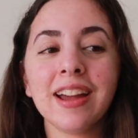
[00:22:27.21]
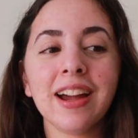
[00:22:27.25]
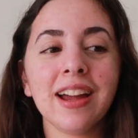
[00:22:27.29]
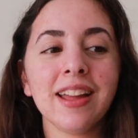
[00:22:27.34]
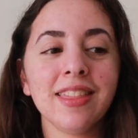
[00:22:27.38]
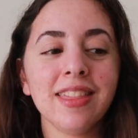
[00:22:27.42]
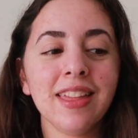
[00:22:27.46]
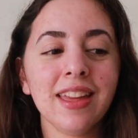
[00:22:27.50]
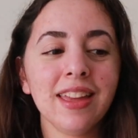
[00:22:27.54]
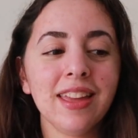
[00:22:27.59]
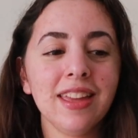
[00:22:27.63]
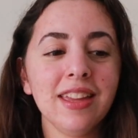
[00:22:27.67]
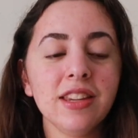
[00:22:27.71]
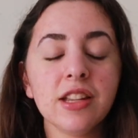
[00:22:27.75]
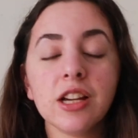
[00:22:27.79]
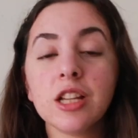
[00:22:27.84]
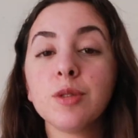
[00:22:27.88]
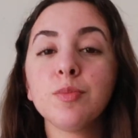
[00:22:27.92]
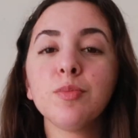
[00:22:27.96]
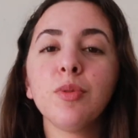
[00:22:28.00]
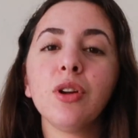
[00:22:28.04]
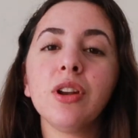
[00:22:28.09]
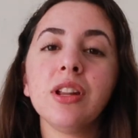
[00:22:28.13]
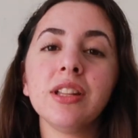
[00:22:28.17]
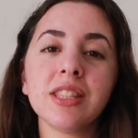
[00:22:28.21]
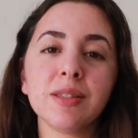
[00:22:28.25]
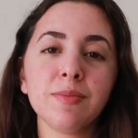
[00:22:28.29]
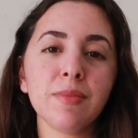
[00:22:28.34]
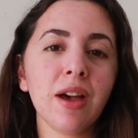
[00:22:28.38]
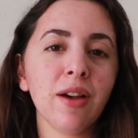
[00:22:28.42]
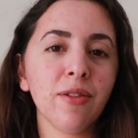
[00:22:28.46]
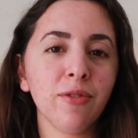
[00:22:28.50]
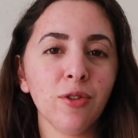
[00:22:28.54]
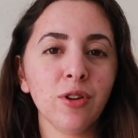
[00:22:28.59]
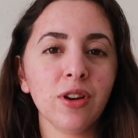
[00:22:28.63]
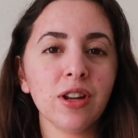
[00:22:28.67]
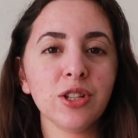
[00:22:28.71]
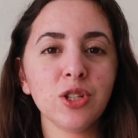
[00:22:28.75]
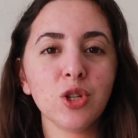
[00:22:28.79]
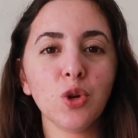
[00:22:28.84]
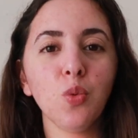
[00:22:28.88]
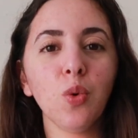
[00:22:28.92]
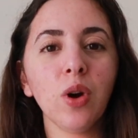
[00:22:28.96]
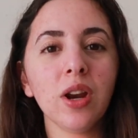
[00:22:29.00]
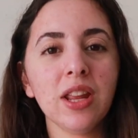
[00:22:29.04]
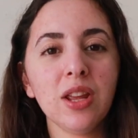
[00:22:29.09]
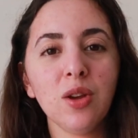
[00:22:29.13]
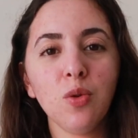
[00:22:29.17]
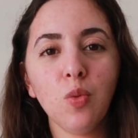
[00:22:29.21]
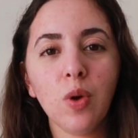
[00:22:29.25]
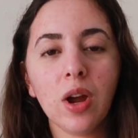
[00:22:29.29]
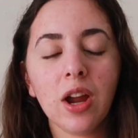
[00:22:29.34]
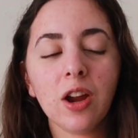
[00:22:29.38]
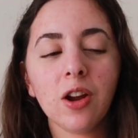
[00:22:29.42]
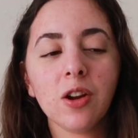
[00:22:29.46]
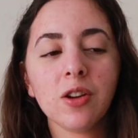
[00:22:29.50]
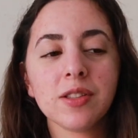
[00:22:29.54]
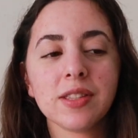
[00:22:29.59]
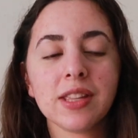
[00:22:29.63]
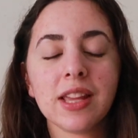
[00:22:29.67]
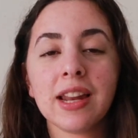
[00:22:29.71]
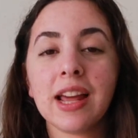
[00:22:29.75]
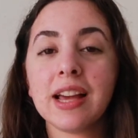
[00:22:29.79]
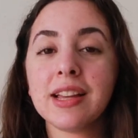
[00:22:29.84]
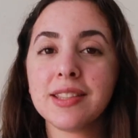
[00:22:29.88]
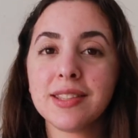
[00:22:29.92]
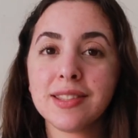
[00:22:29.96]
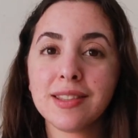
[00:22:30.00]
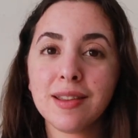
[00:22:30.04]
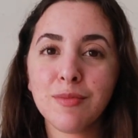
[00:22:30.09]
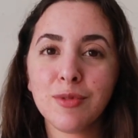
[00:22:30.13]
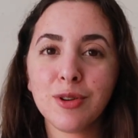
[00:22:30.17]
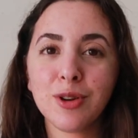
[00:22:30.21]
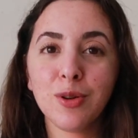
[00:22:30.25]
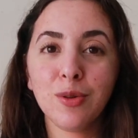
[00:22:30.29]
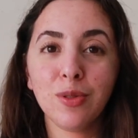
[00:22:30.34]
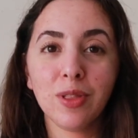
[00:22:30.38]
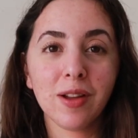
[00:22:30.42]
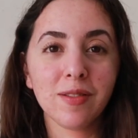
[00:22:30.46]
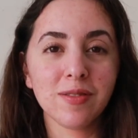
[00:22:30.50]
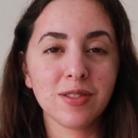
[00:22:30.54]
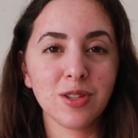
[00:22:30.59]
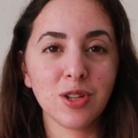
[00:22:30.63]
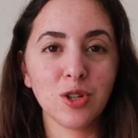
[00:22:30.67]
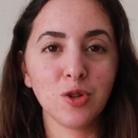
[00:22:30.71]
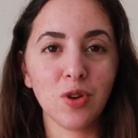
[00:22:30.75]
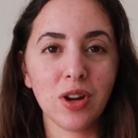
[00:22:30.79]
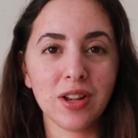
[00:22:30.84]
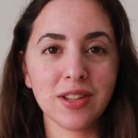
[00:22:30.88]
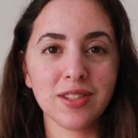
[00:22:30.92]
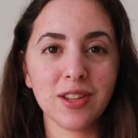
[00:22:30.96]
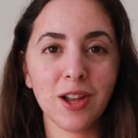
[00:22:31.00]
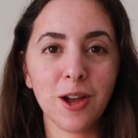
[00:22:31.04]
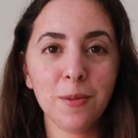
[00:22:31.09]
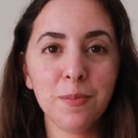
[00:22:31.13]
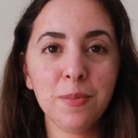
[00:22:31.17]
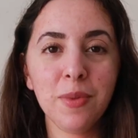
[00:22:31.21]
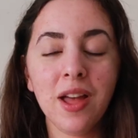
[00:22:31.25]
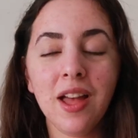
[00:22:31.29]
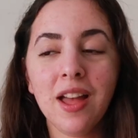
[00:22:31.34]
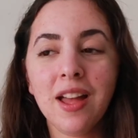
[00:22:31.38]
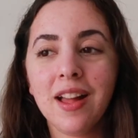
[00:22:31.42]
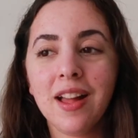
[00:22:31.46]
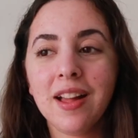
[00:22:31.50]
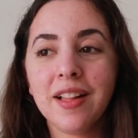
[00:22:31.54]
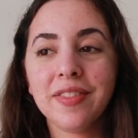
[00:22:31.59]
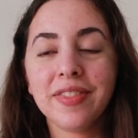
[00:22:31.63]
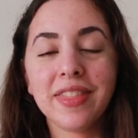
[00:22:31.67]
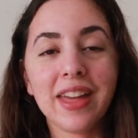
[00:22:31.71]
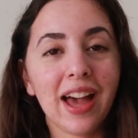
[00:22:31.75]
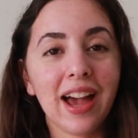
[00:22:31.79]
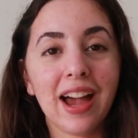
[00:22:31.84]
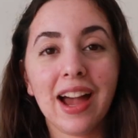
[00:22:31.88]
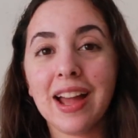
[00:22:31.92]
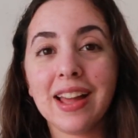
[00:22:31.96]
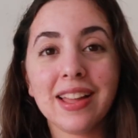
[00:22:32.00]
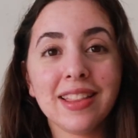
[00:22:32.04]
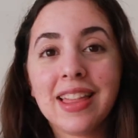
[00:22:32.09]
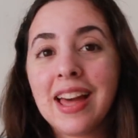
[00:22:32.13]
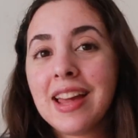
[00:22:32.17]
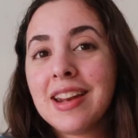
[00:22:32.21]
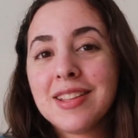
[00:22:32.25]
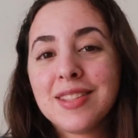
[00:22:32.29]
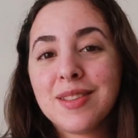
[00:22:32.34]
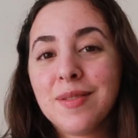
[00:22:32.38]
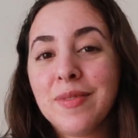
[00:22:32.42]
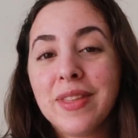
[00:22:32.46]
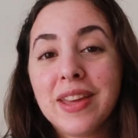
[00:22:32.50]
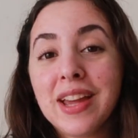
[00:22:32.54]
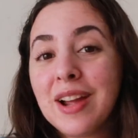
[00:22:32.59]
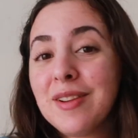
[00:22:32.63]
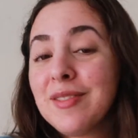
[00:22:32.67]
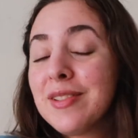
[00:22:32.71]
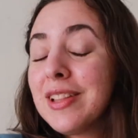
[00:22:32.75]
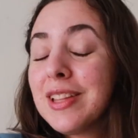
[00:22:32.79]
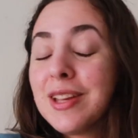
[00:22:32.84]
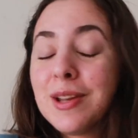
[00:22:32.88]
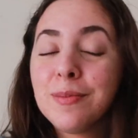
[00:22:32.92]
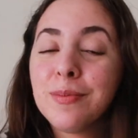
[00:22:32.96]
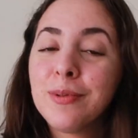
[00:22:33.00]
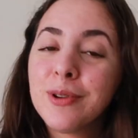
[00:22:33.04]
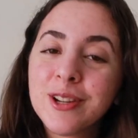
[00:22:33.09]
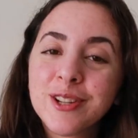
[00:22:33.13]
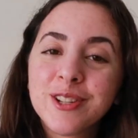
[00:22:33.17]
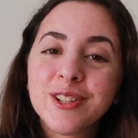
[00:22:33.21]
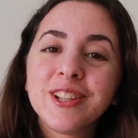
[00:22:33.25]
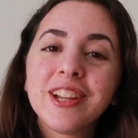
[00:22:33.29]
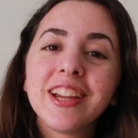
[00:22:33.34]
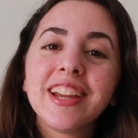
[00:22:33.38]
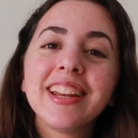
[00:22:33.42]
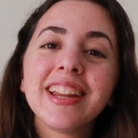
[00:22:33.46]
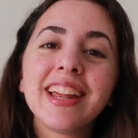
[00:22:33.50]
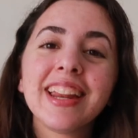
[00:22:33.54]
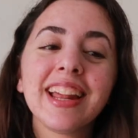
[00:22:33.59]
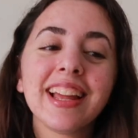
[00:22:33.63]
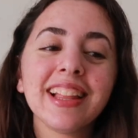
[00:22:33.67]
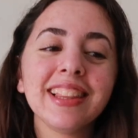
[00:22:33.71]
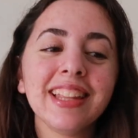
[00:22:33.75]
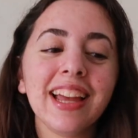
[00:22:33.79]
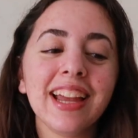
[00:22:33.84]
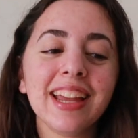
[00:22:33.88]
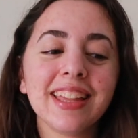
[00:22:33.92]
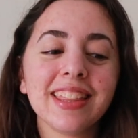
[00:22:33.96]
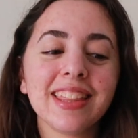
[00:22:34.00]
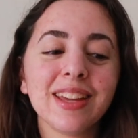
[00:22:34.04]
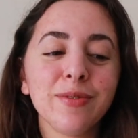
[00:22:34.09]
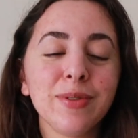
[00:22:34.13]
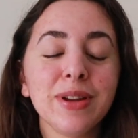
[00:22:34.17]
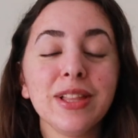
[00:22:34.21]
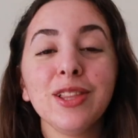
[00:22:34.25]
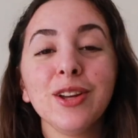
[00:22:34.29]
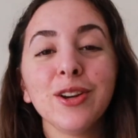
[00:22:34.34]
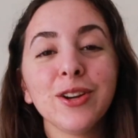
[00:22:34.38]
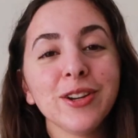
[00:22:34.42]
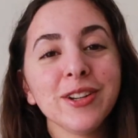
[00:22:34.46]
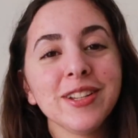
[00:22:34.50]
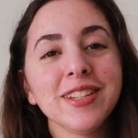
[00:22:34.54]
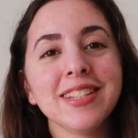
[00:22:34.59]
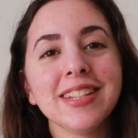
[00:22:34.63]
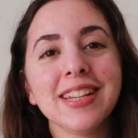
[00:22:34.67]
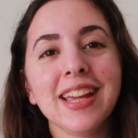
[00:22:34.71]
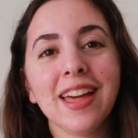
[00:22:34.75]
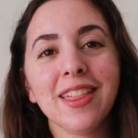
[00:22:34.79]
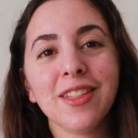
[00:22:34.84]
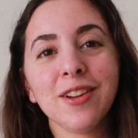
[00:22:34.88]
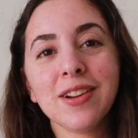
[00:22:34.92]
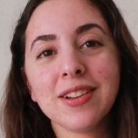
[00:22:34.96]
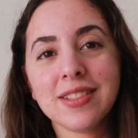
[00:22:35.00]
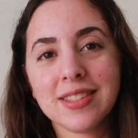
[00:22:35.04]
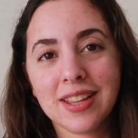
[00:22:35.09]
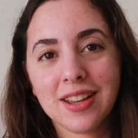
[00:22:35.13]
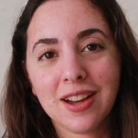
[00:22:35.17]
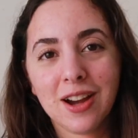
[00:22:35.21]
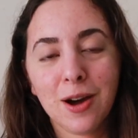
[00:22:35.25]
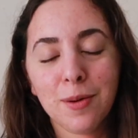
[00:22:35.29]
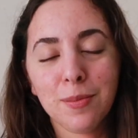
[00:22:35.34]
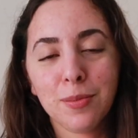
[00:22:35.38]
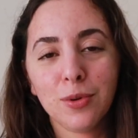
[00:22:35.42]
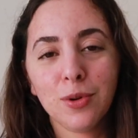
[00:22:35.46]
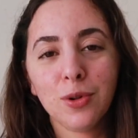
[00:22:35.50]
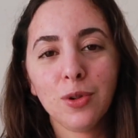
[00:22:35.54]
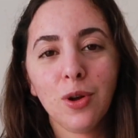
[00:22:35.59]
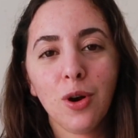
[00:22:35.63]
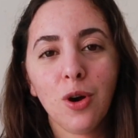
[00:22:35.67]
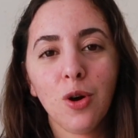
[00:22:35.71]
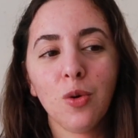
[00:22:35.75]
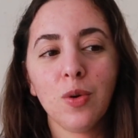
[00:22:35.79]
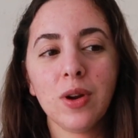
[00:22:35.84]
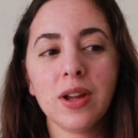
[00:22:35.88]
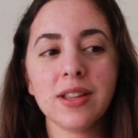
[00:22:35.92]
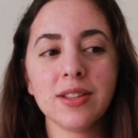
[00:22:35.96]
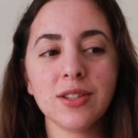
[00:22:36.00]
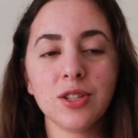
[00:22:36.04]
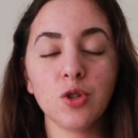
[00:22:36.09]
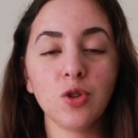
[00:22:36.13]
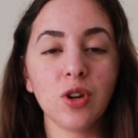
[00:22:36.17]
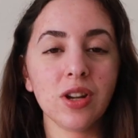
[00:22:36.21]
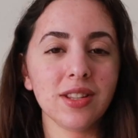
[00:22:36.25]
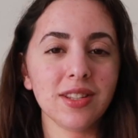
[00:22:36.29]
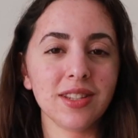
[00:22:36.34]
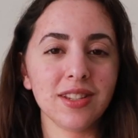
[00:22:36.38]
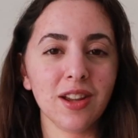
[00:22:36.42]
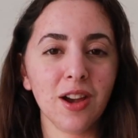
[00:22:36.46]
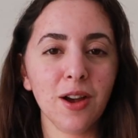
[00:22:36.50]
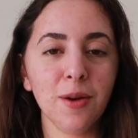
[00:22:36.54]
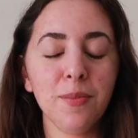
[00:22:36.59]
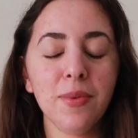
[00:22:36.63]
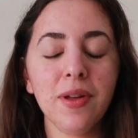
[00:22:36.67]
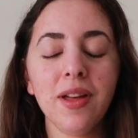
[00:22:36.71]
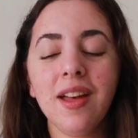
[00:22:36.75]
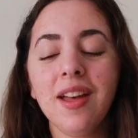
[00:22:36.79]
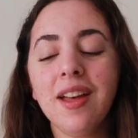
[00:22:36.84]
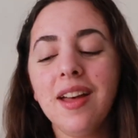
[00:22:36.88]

I think he does put in some effort into what he wears, and as someone who loves to dress up, that is something I really appreciate, and I like that we look good together as a couple, always dressed up.